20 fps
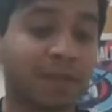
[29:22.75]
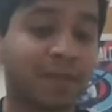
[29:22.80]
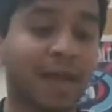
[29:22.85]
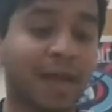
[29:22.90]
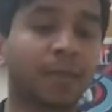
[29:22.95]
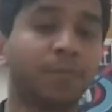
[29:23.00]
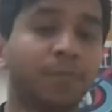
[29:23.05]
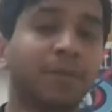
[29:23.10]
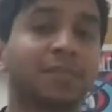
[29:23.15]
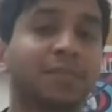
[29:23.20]

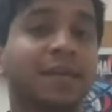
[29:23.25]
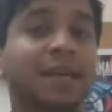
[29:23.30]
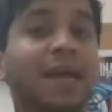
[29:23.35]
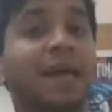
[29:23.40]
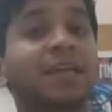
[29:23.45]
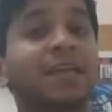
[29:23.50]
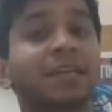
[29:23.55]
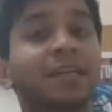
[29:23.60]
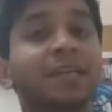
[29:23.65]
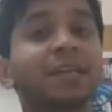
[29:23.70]
that being said,
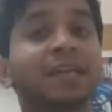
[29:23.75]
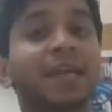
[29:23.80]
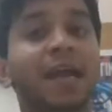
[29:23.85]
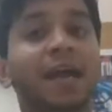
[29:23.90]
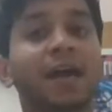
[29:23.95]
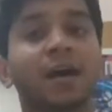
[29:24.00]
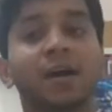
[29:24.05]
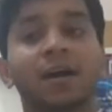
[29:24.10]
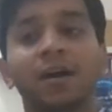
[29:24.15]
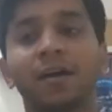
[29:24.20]
I did
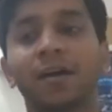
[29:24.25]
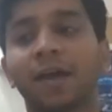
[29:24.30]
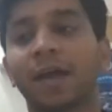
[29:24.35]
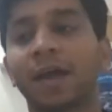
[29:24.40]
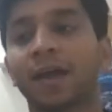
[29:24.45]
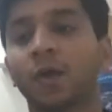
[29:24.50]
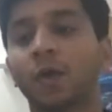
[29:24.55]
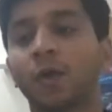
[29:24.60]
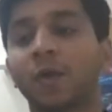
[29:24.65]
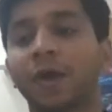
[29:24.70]
uh,
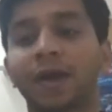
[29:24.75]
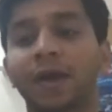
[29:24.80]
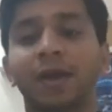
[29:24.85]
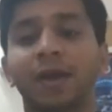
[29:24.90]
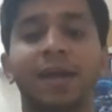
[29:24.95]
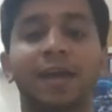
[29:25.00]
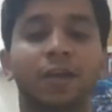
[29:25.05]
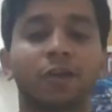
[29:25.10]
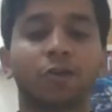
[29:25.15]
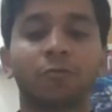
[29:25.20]
acquire
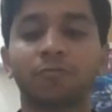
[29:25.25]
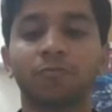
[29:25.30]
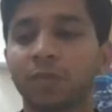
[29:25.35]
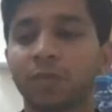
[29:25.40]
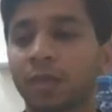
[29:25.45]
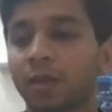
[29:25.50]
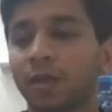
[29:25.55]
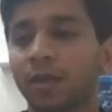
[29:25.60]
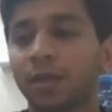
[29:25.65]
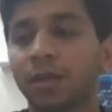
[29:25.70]
like you know
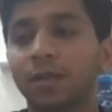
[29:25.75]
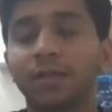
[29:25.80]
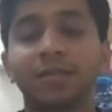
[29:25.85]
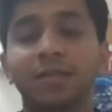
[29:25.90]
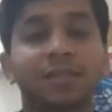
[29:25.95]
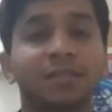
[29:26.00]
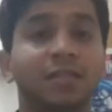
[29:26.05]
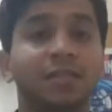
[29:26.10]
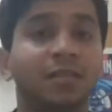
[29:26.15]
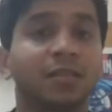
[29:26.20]

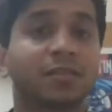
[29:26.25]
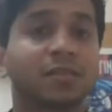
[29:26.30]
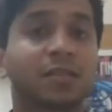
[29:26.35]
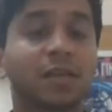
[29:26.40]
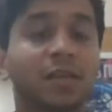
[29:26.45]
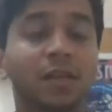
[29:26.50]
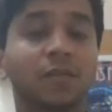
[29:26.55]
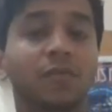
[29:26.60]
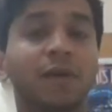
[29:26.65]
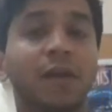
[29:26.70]
this and this
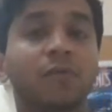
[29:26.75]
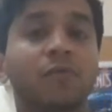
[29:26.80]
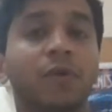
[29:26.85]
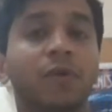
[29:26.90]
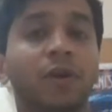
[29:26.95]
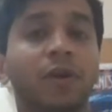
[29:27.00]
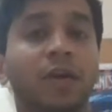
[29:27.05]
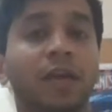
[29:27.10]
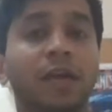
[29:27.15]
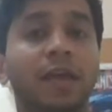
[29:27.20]
skill while
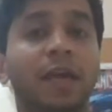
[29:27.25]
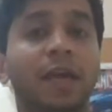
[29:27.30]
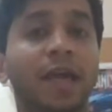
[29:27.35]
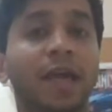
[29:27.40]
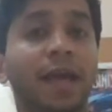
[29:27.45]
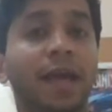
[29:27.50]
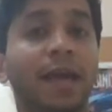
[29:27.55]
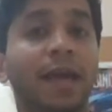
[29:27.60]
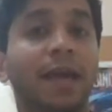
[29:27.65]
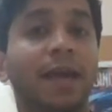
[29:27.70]
working,
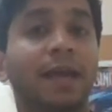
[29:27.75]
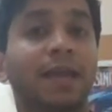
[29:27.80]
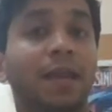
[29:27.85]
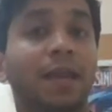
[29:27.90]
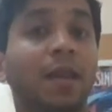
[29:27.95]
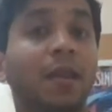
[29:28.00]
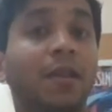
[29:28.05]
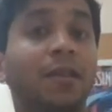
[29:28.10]
and